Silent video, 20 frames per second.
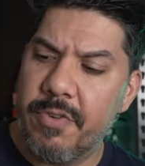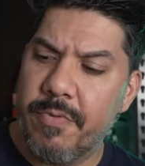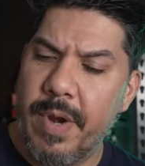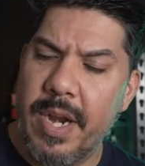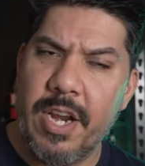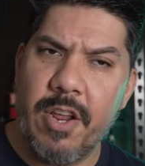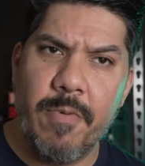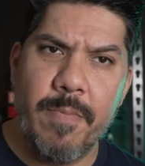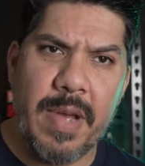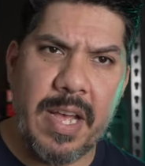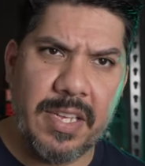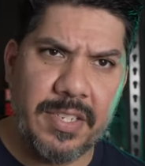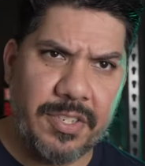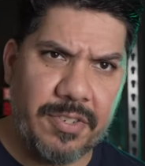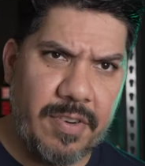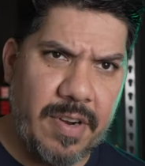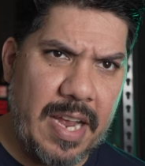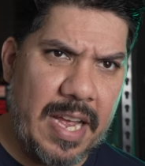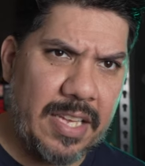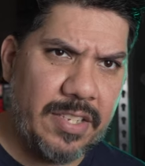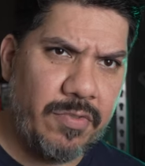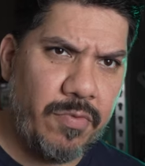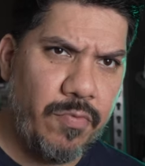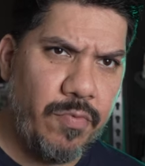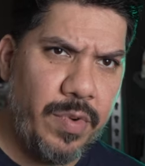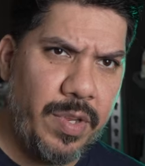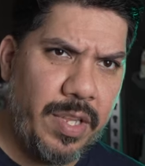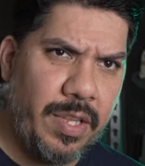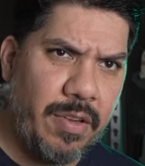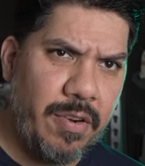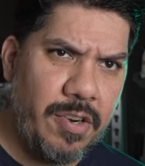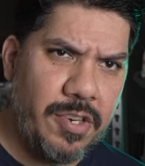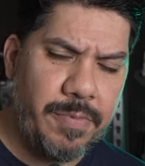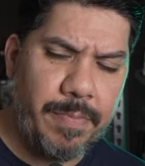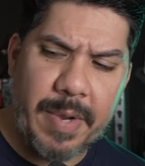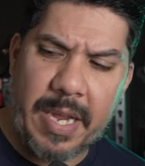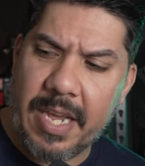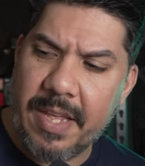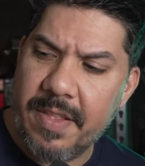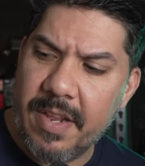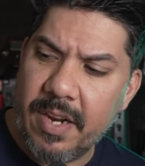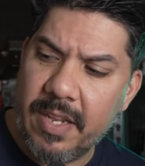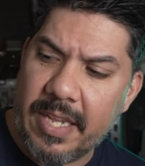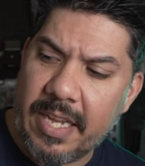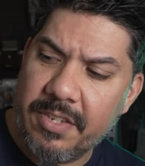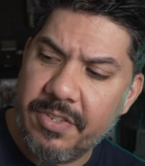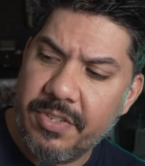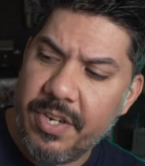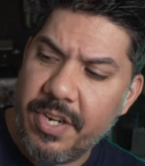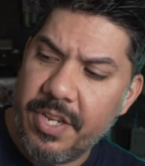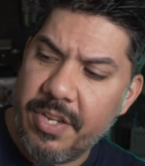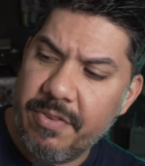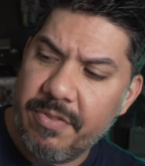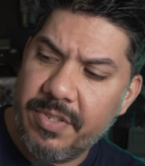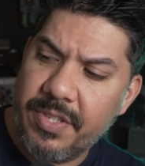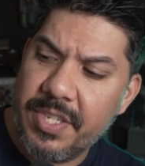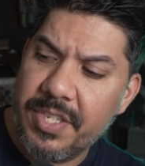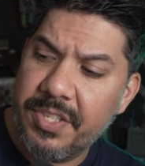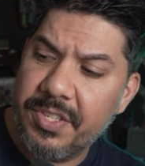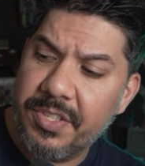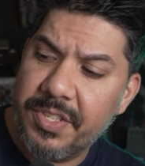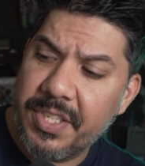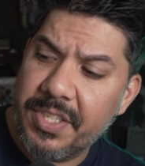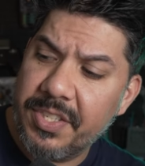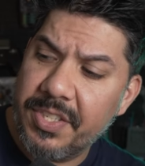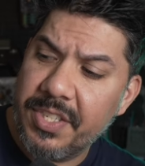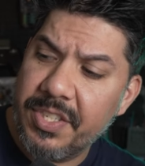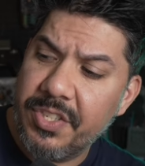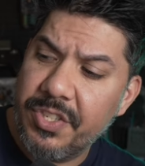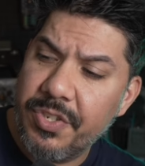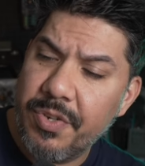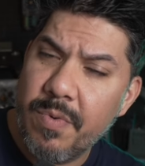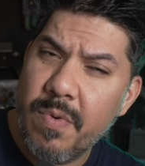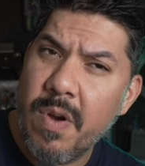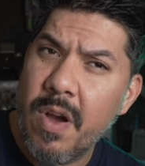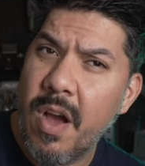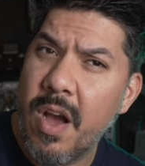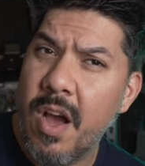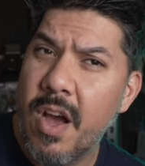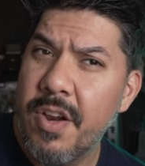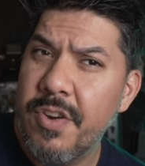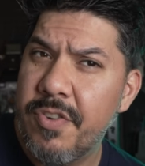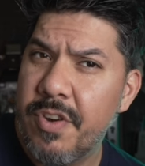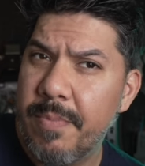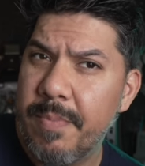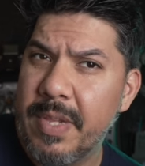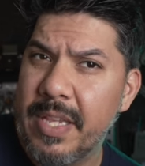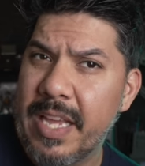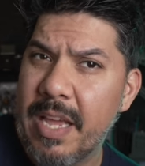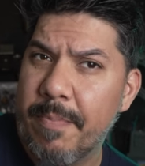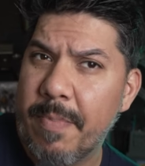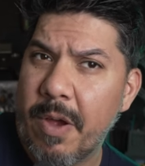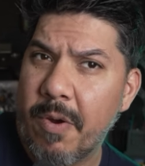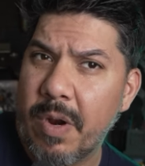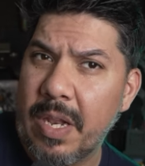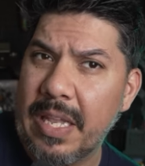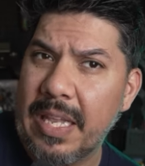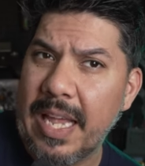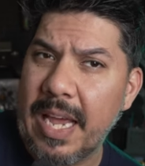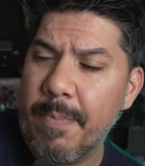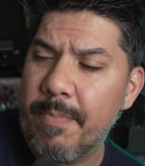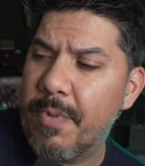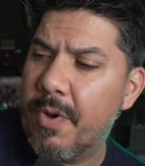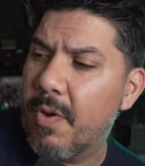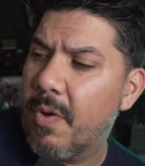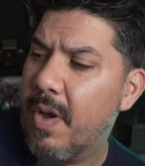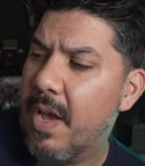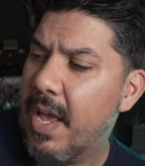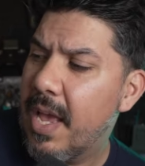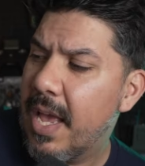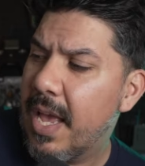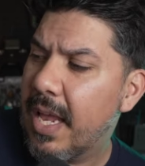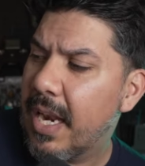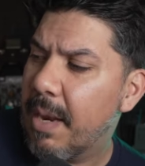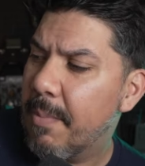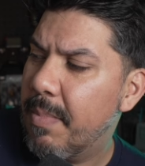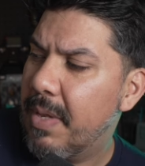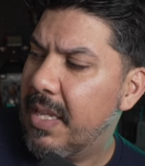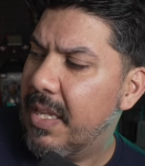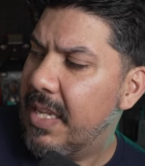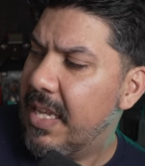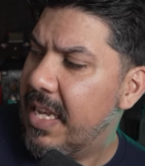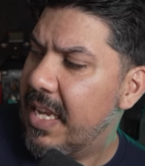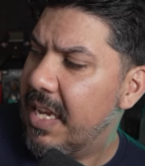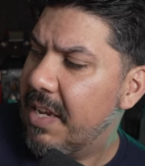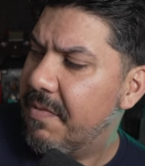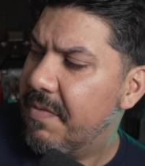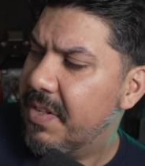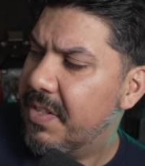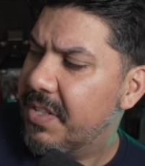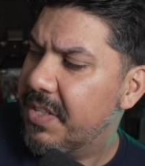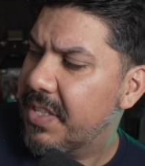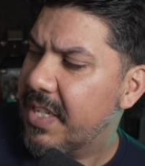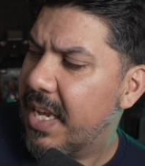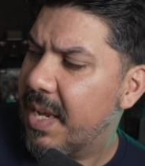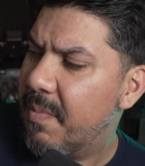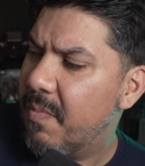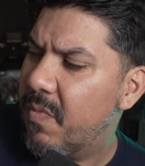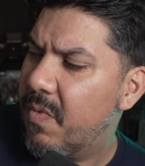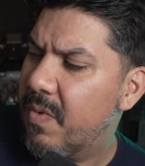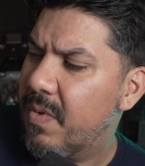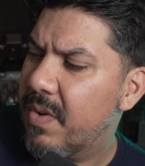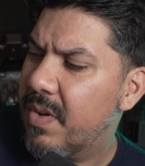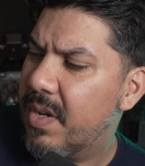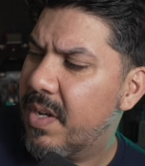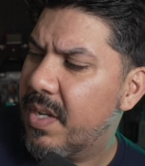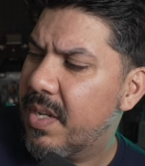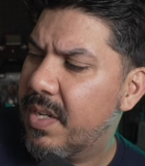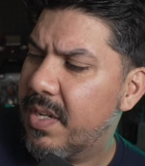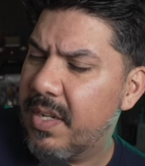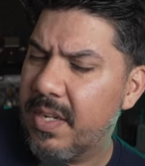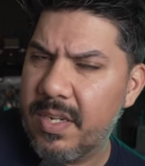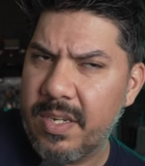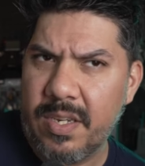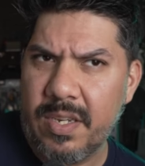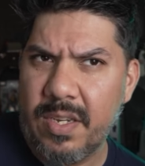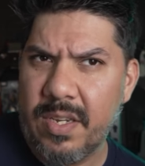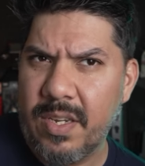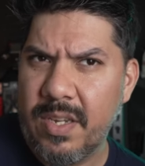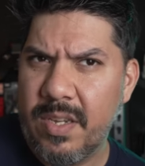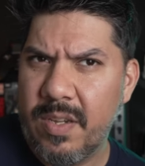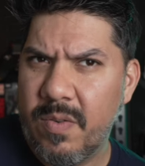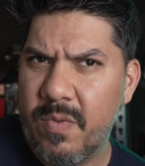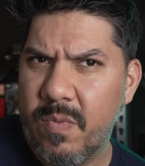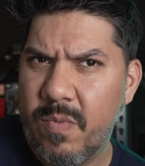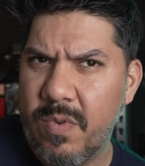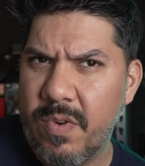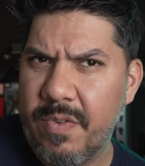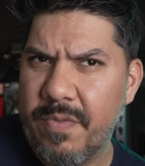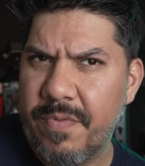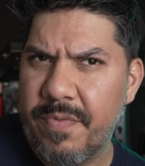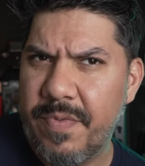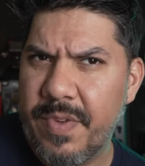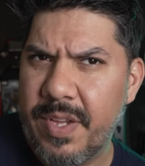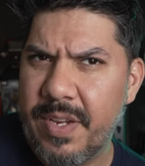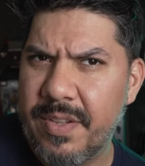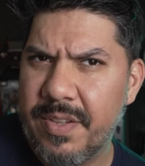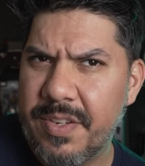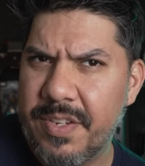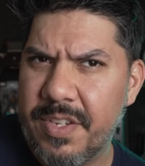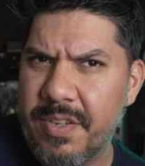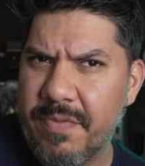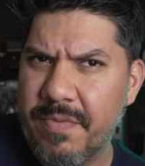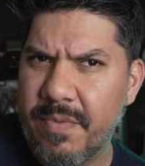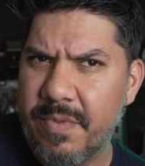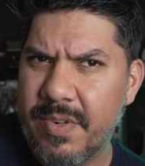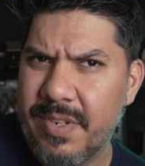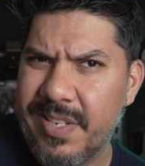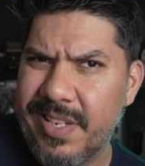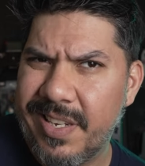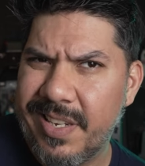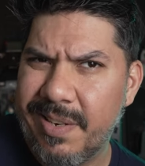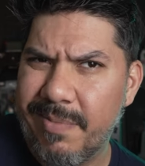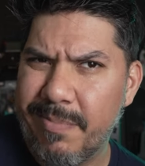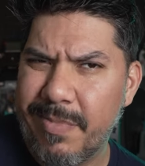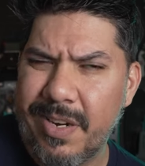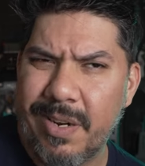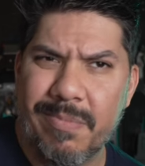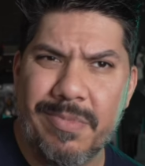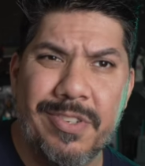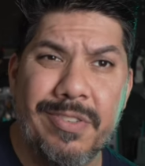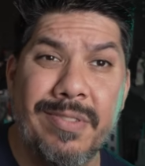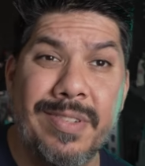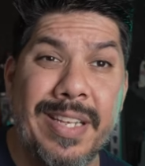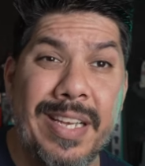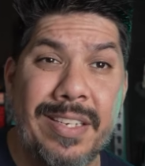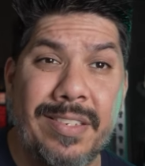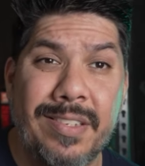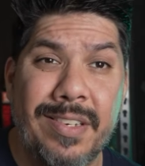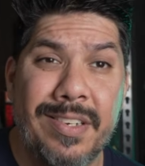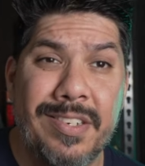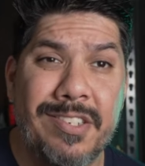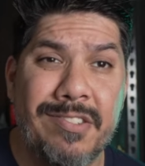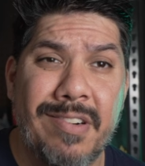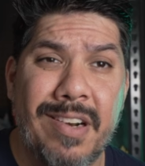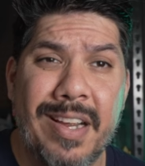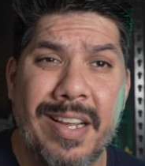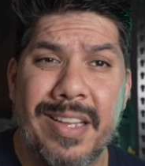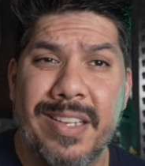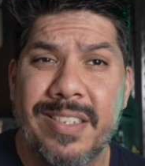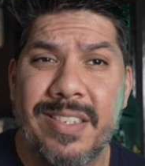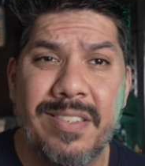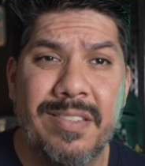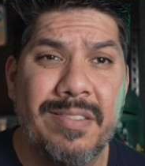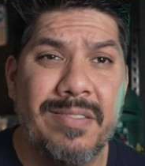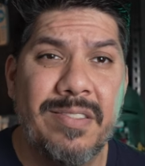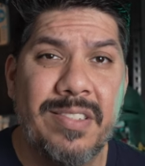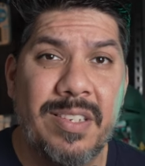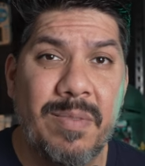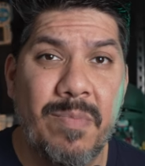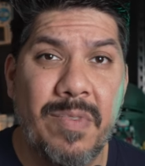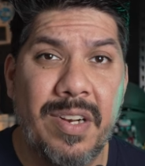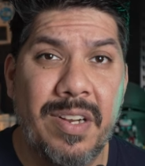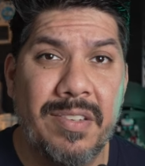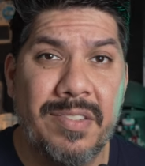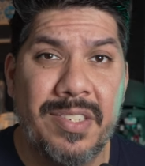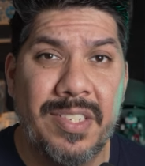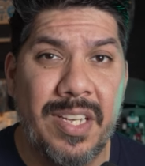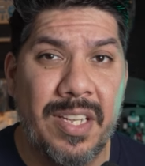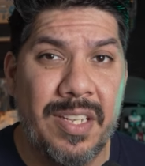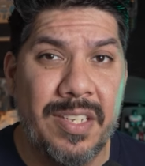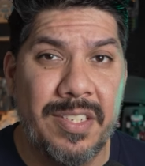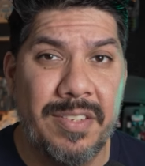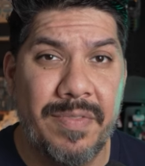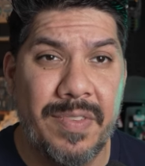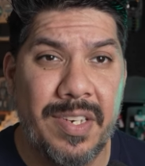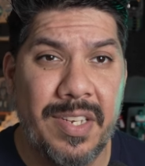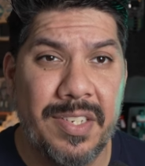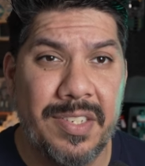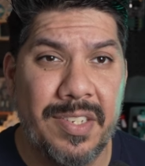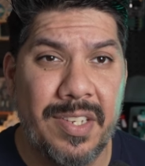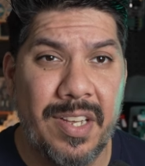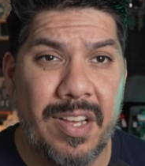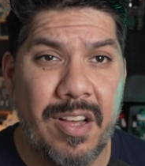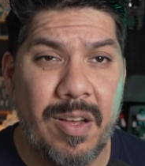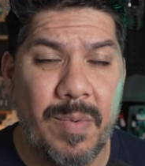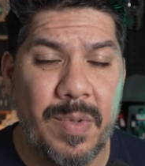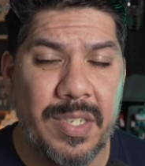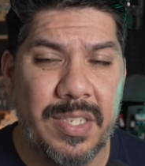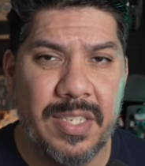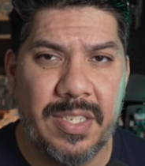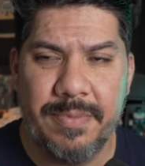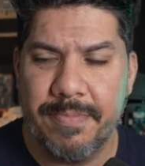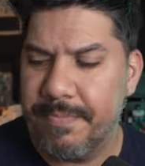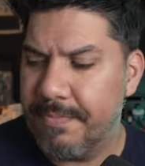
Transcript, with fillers: the RadioMaster has a really large bay that allows you to use this sixty-two hundred milliamp hour LiPo, and I believe the same one would fit in the T fourteen, but I'm too lazy to try it, so someone else tell us if it does in the comments.